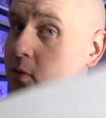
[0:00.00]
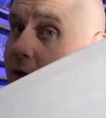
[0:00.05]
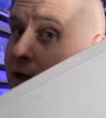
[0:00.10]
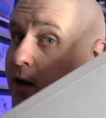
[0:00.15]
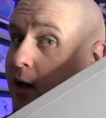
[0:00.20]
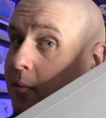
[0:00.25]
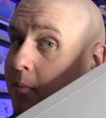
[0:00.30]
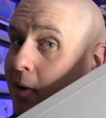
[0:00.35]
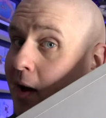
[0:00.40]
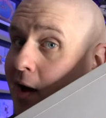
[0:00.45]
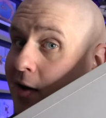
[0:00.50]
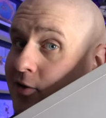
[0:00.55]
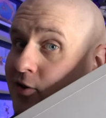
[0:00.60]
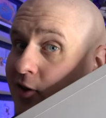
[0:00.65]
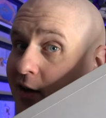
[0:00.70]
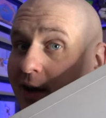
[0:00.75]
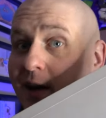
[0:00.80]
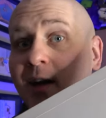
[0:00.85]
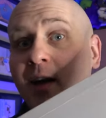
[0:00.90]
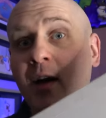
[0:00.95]
doing an
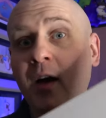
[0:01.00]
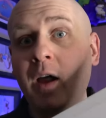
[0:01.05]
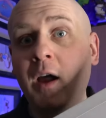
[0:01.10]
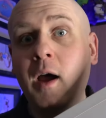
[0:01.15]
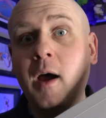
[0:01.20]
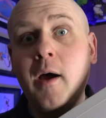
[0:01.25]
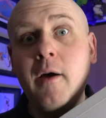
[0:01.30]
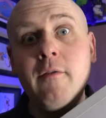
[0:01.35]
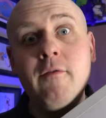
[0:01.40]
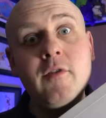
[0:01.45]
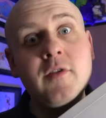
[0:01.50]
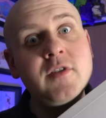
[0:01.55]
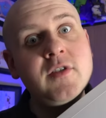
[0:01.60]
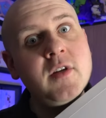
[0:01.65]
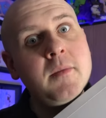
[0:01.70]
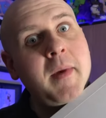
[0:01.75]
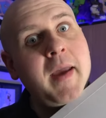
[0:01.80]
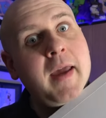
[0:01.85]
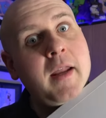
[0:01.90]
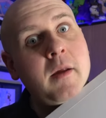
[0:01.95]
unboxing of
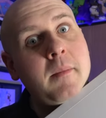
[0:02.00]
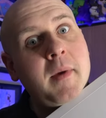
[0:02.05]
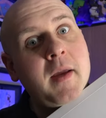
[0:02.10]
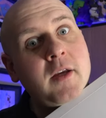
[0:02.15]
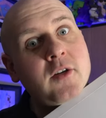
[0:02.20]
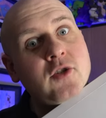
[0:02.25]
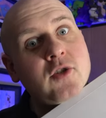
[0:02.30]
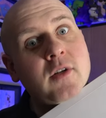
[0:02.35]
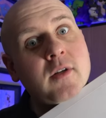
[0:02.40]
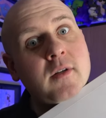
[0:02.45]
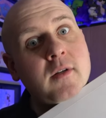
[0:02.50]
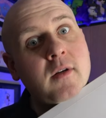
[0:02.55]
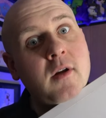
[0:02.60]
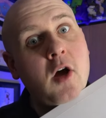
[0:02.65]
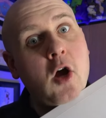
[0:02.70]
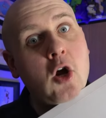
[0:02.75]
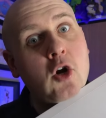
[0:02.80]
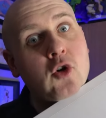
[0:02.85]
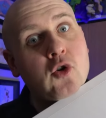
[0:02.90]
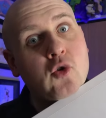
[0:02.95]
some animation
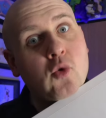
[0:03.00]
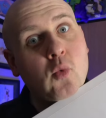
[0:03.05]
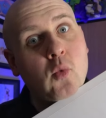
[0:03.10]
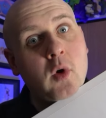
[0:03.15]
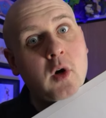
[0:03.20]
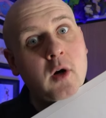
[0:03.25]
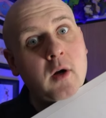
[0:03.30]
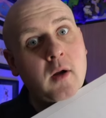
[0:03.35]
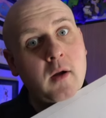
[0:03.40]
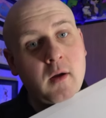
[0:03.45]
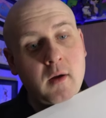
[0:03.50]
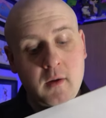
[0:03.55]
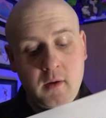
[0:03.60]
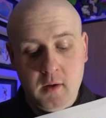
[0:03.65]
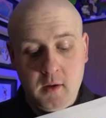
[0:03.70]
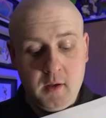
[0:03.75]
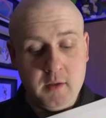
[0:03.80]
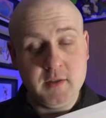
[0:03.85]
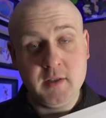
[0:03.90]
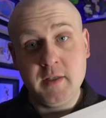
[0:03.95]
artwork.
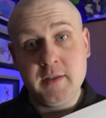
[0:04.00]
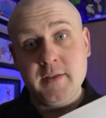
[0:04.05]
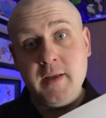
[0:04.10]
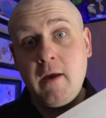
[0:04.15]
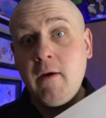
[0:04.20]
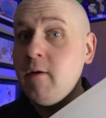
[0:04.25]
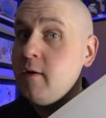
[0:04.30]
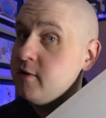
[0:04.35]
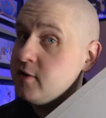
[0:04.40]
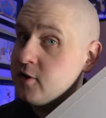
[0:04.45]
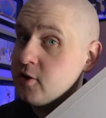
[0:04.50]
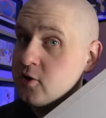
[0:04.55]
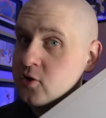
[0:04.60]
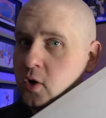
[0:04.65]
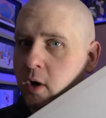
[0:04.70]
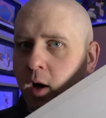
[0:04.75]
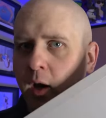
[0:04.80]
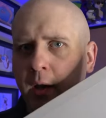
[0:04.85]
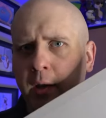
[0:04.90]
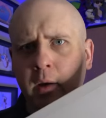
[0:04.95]
Is it a cel? Is it a
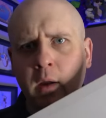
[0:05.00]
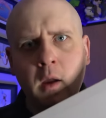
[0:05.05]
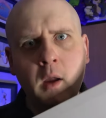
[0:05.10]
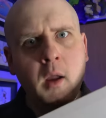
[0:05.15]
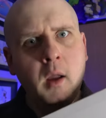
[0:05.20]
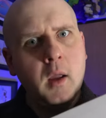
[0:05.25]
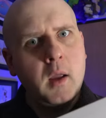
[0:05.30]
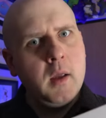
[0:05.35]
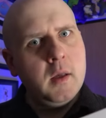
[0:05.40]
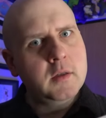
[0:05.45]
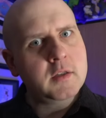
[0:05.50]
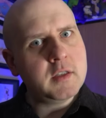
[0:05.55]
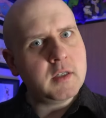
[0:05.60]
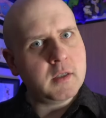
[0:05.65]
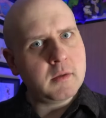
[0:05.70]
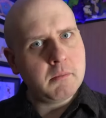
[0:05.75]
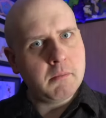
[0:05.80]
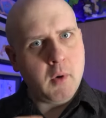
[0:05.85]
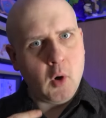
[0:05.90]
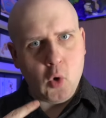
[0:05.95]
drawing? Is
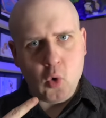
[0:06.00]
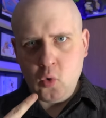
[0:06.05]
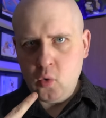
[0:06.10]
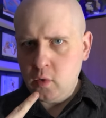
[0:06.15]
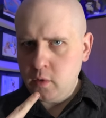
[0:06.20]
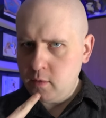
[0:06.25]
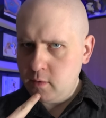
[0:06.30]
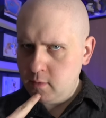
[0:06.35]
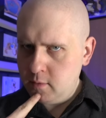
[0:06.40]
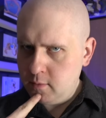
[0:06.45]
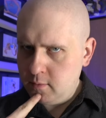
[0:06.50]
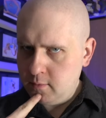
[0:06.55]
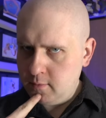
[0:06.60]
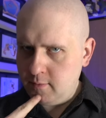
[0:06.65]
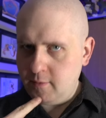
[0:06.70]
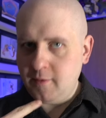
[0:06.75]
it both?